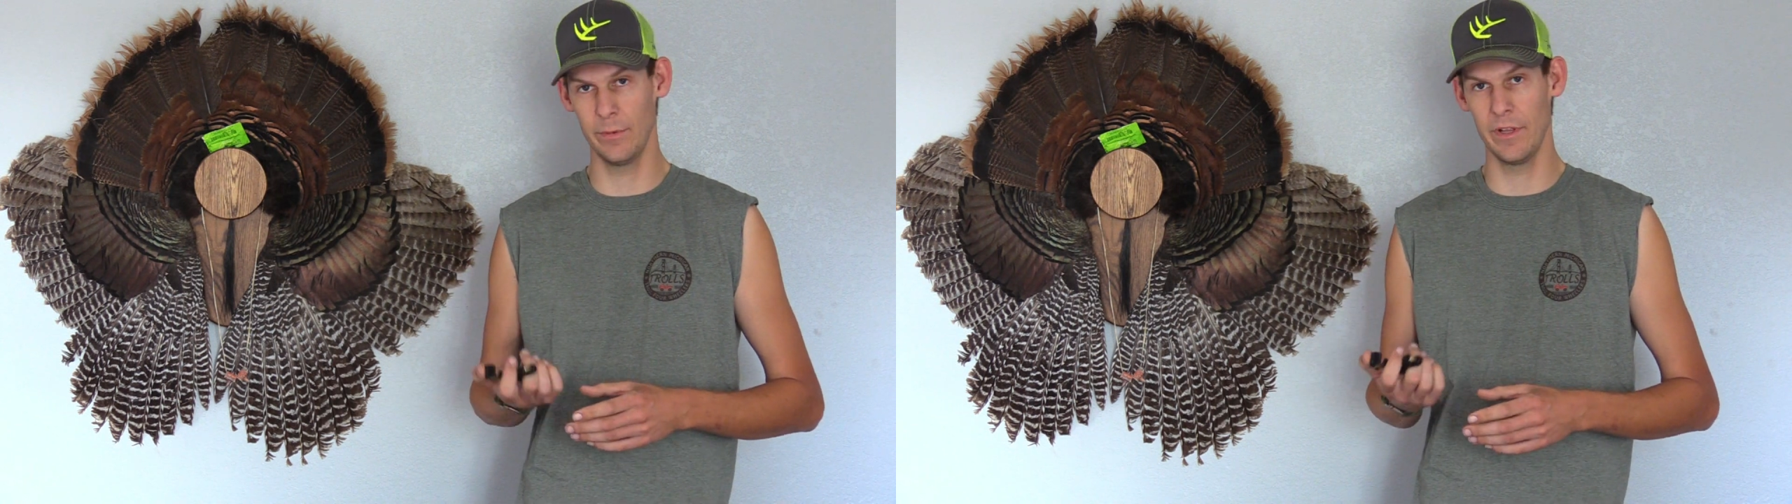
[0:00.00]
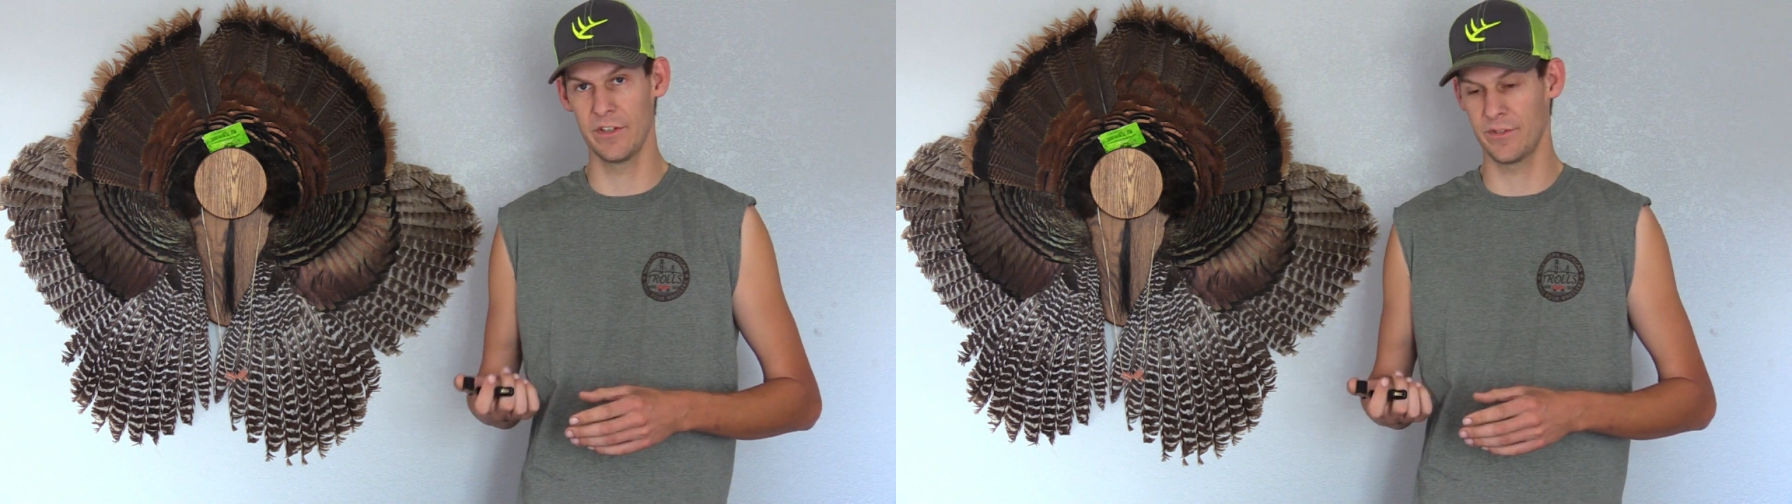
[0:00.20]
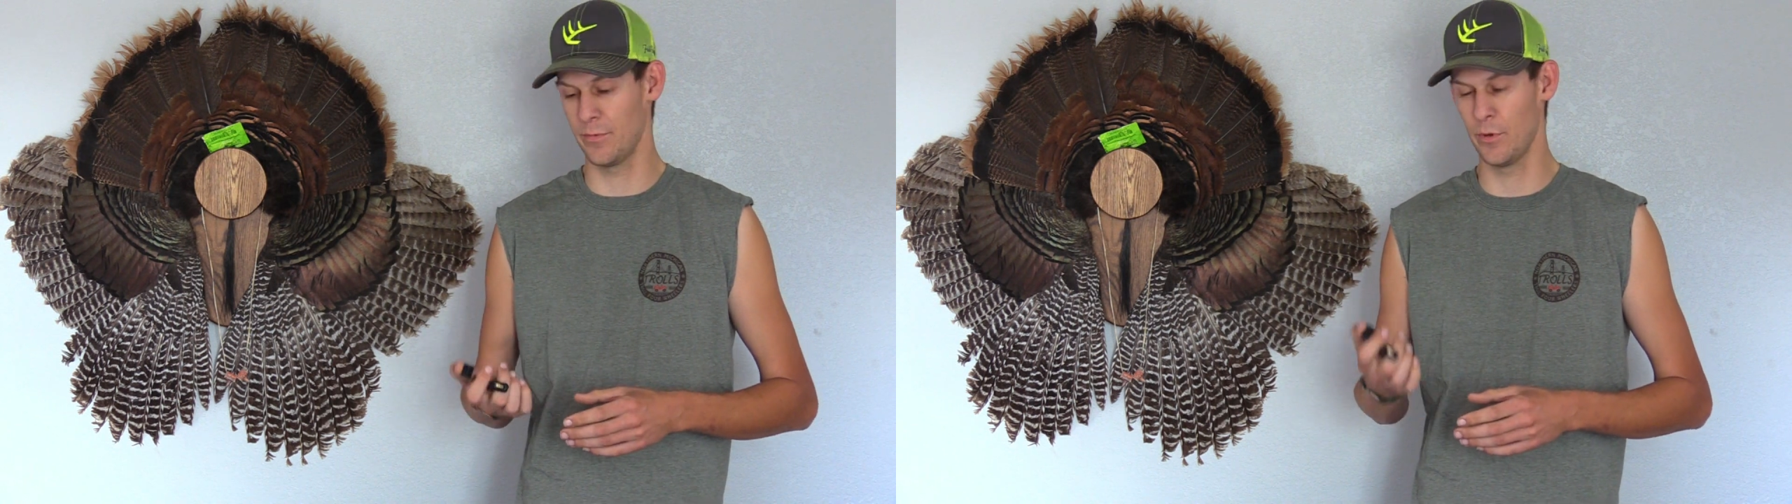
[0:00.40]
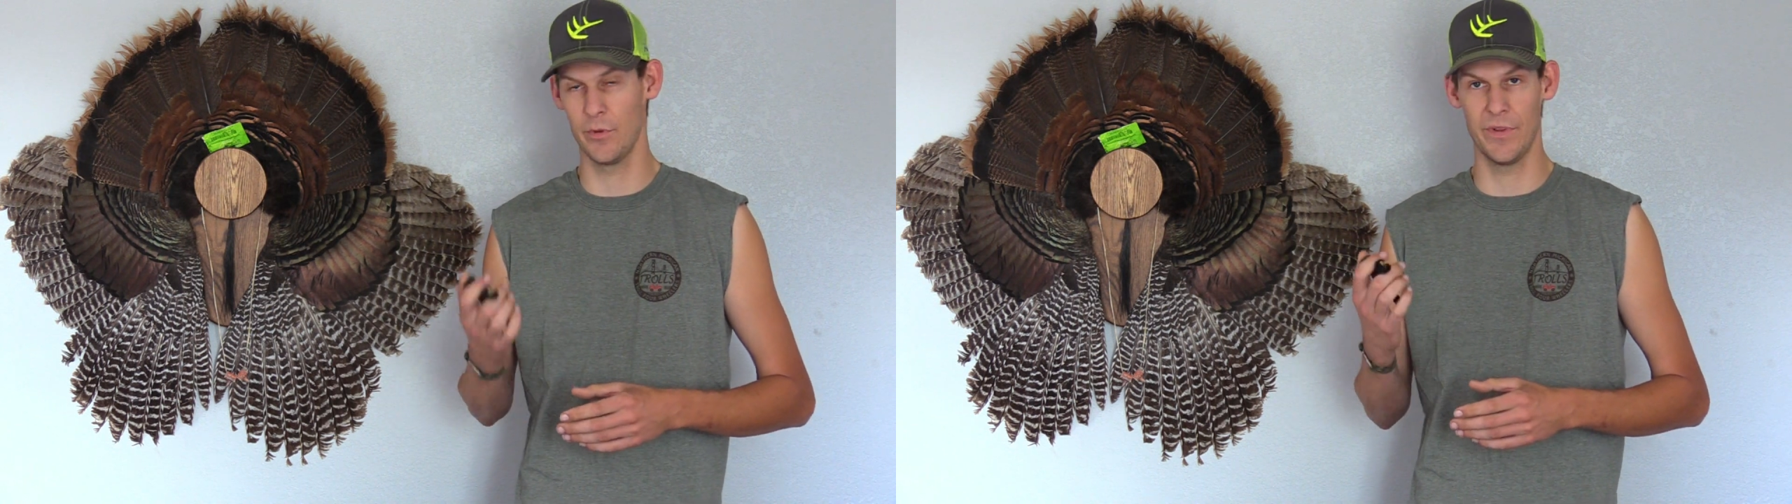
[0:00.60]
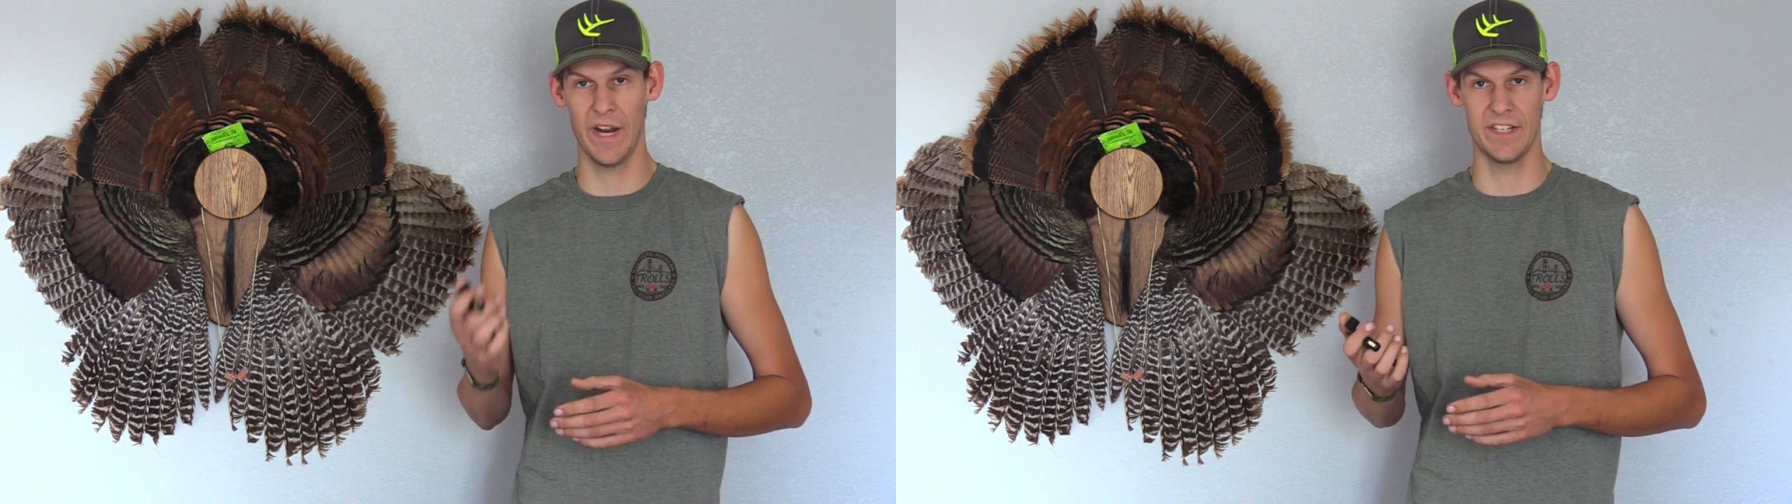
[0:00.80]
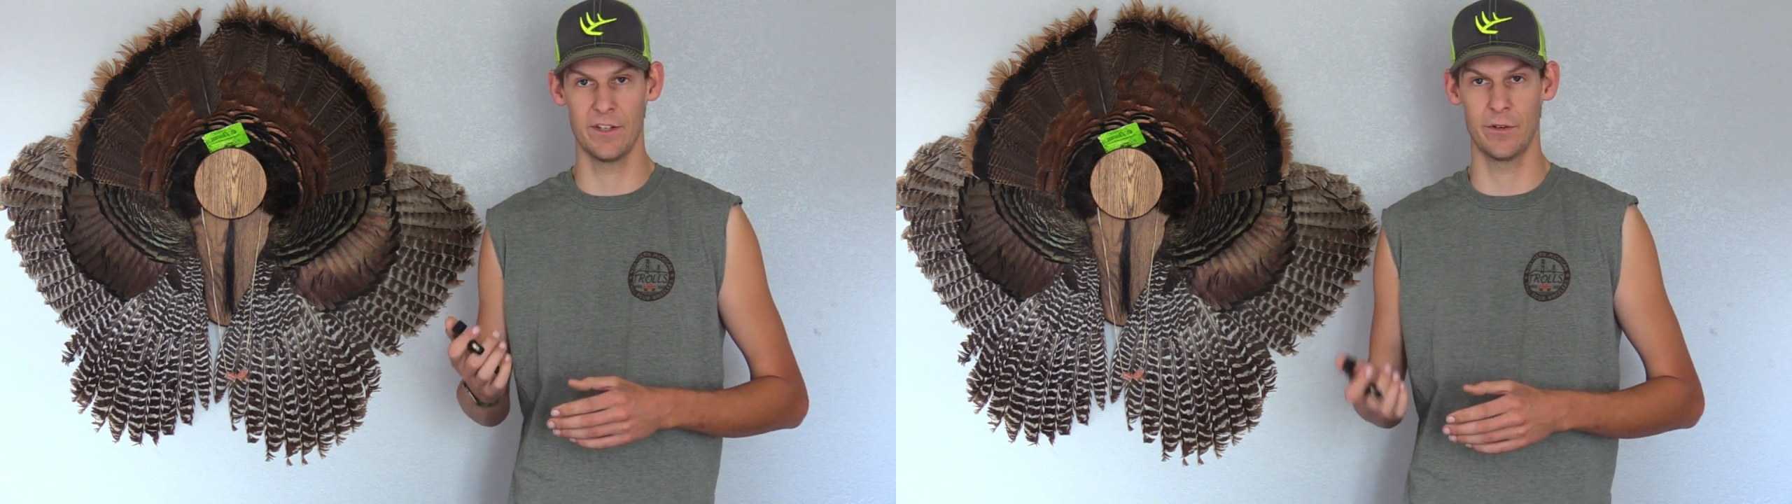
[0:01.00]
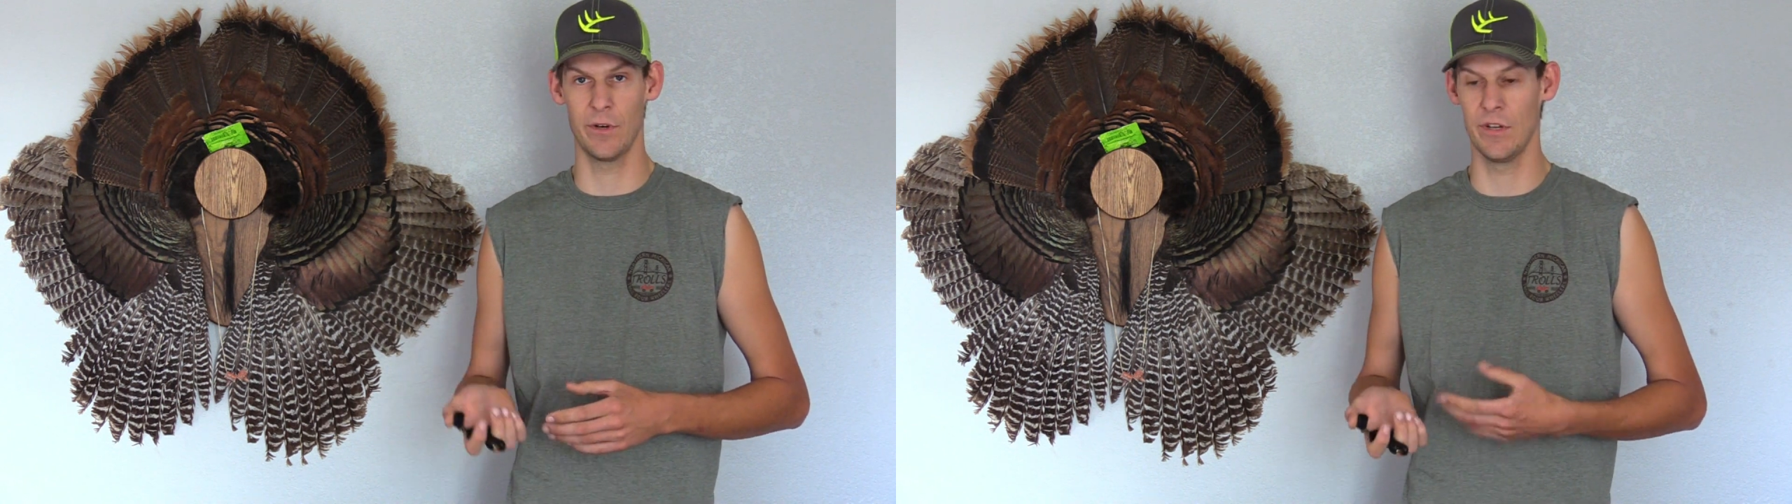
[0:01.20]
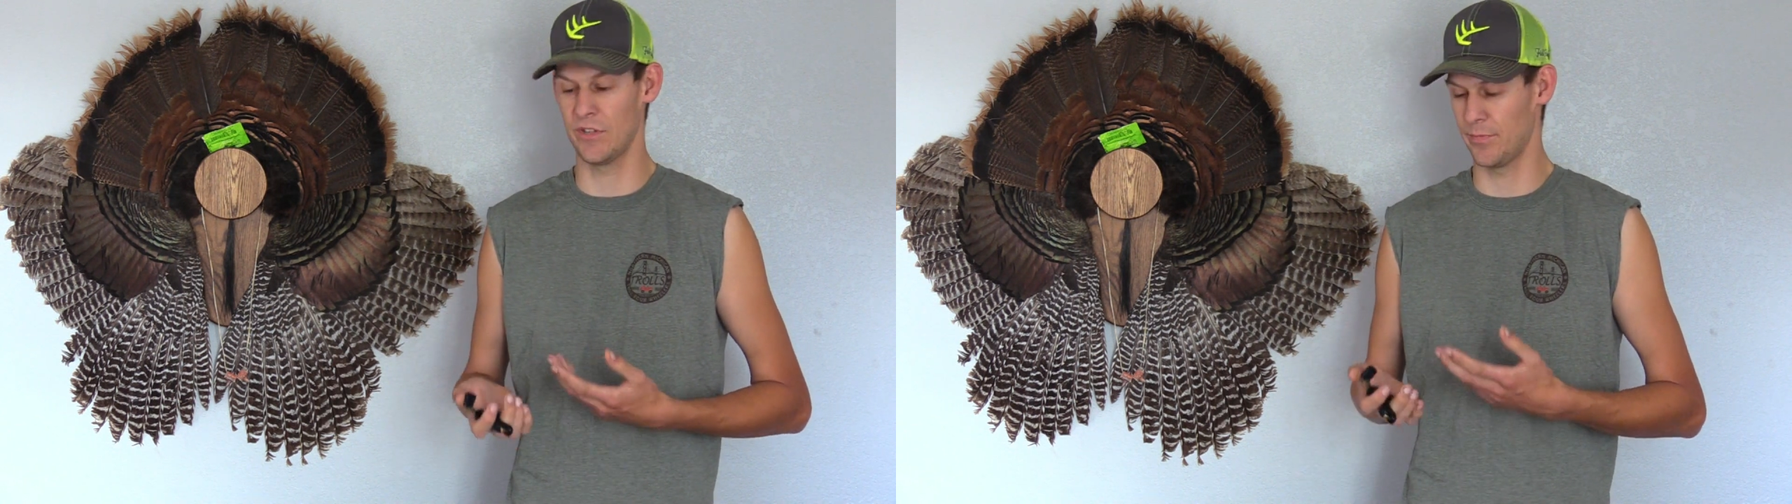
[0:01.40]
really smooth, nice and
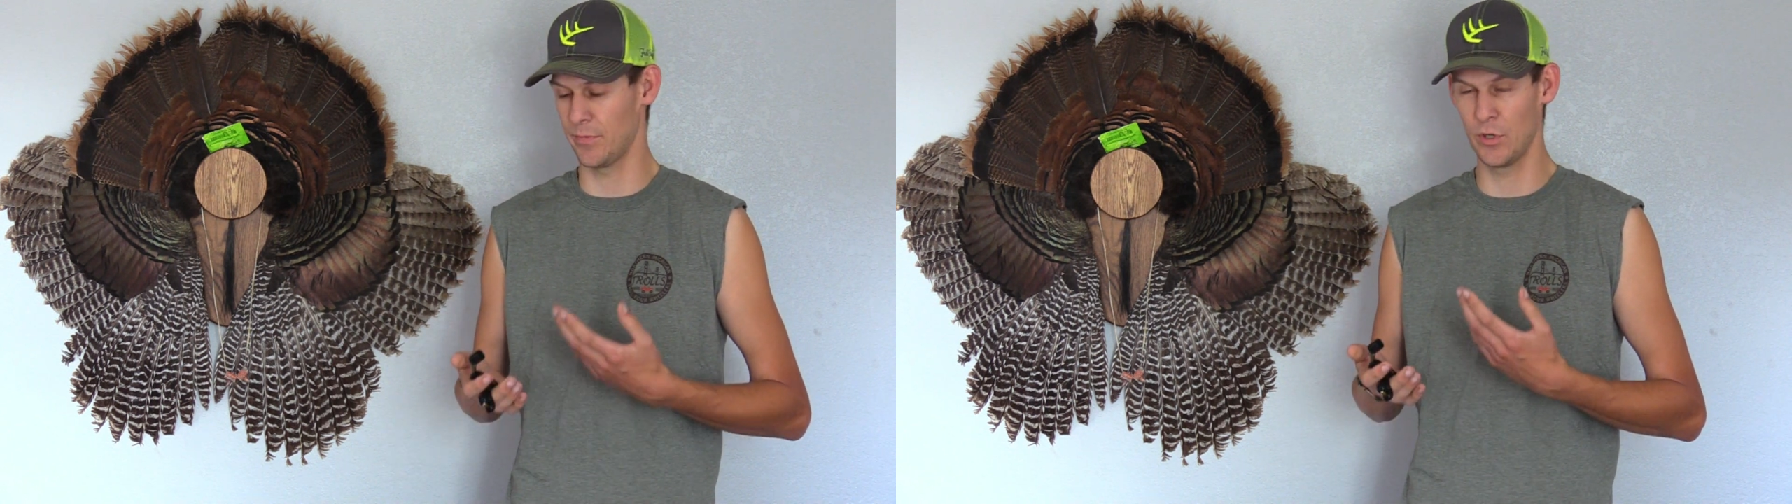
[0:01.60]
crisp.